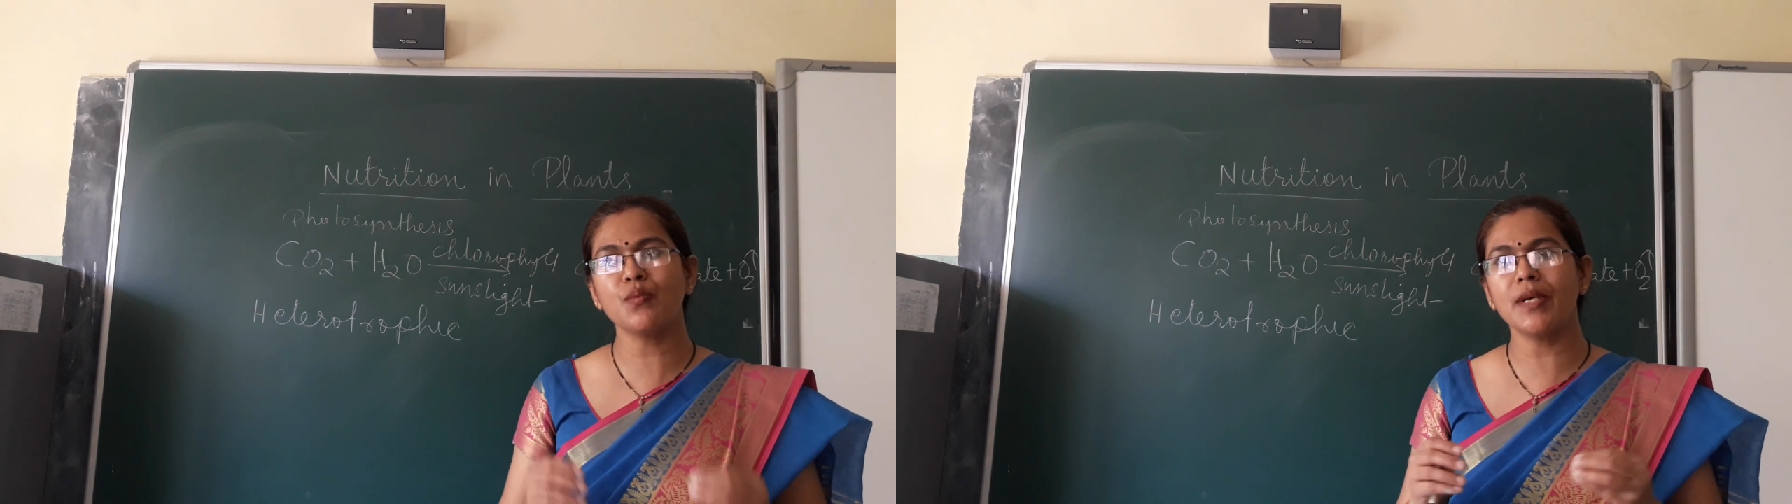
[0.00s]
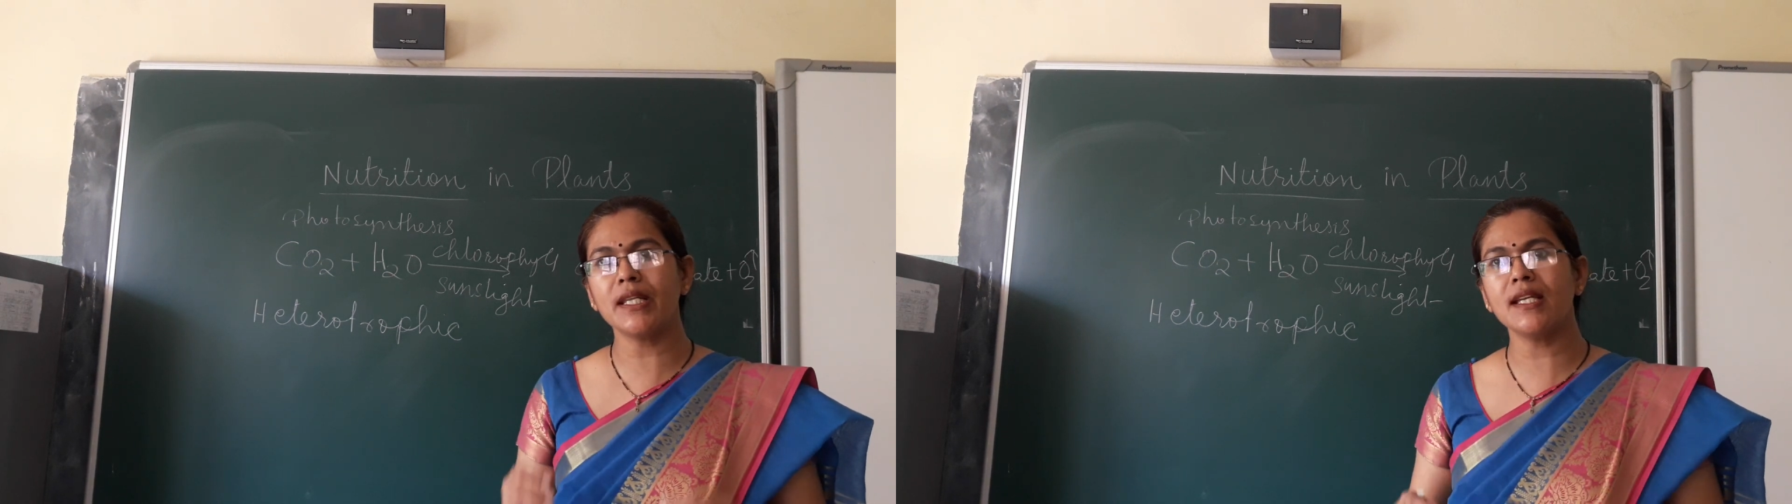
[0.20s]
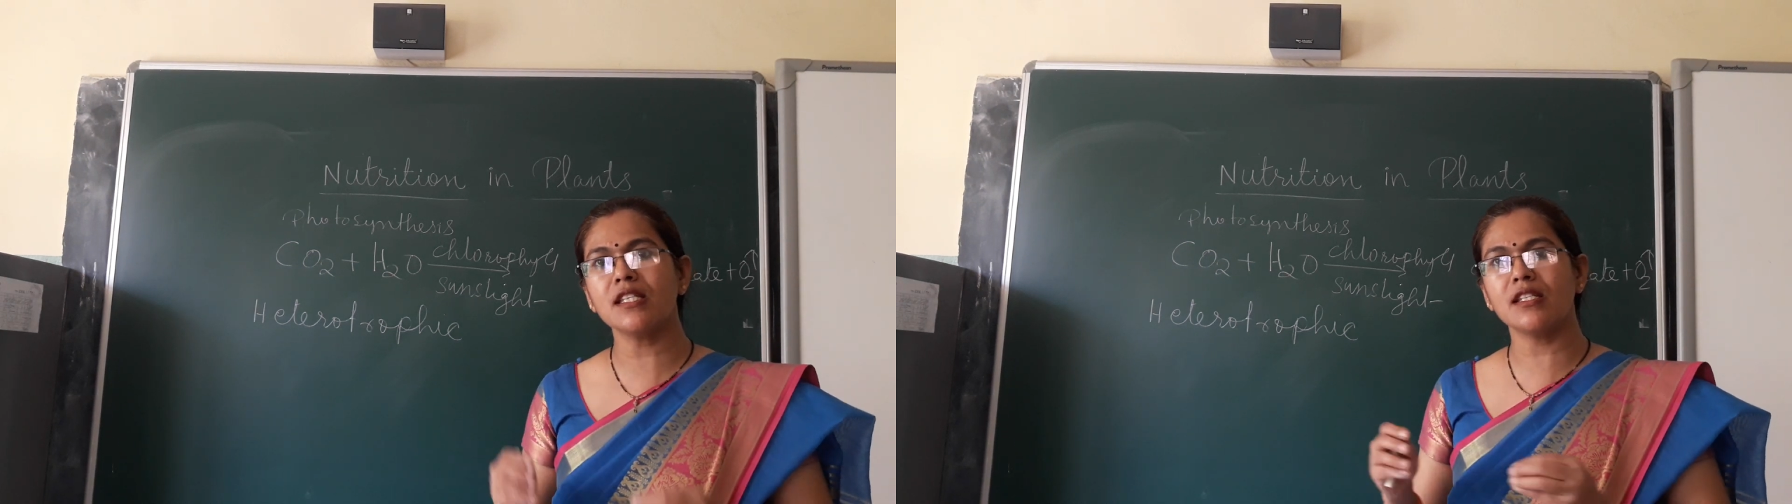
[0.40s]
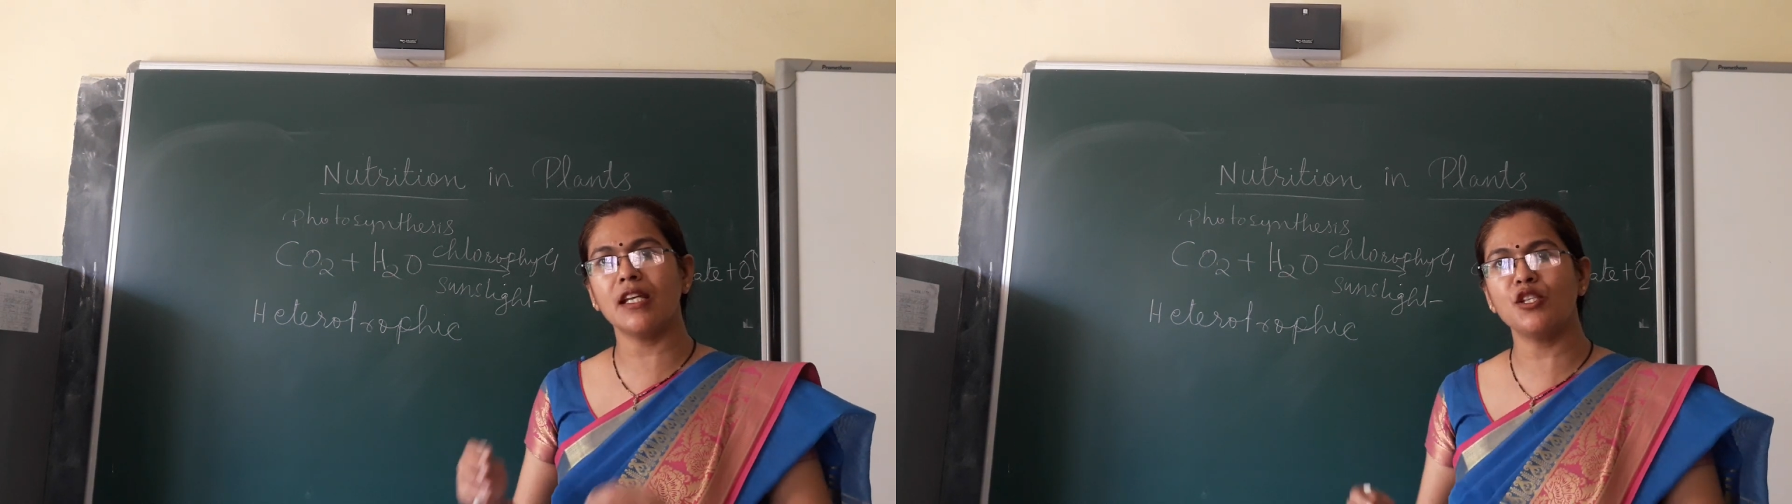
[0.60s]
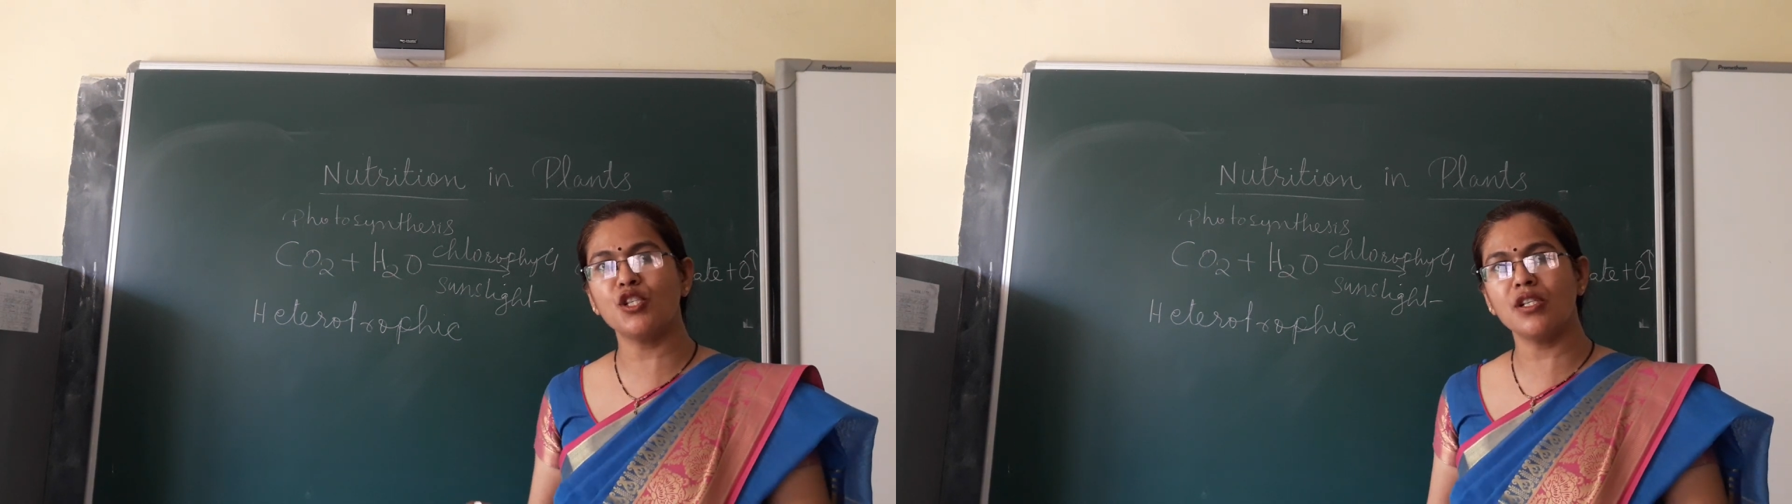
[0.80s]
very
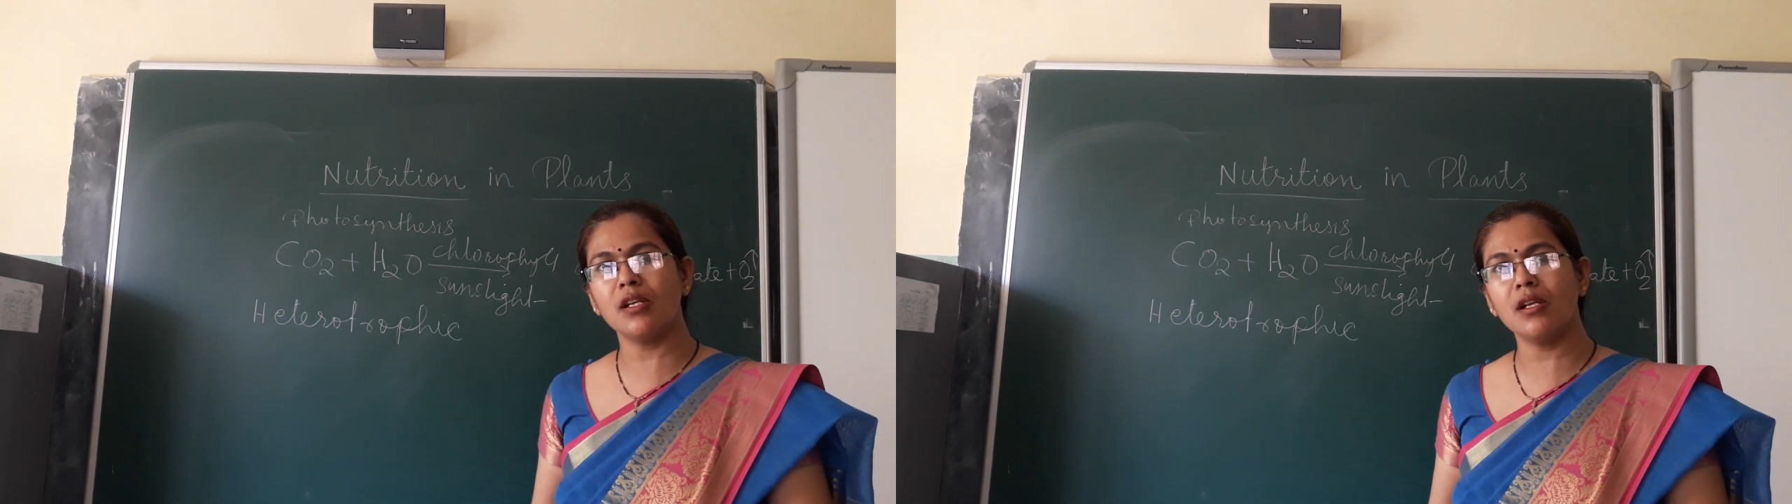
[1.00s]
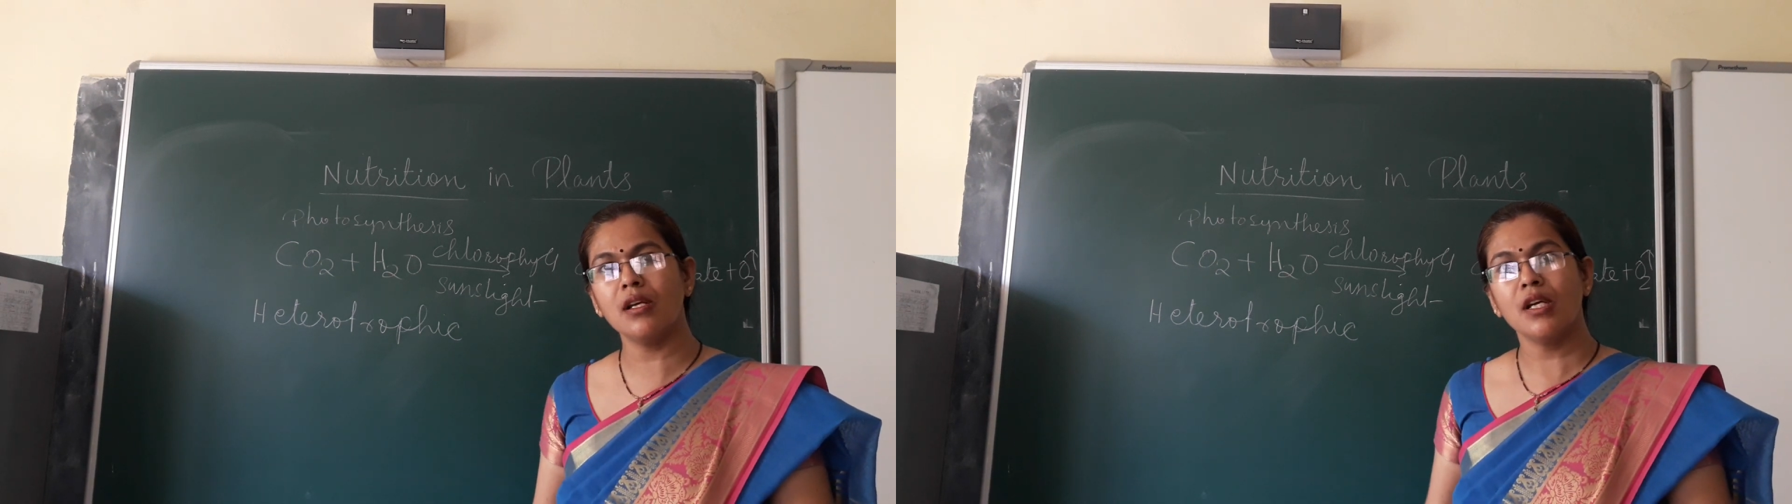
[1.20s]
essential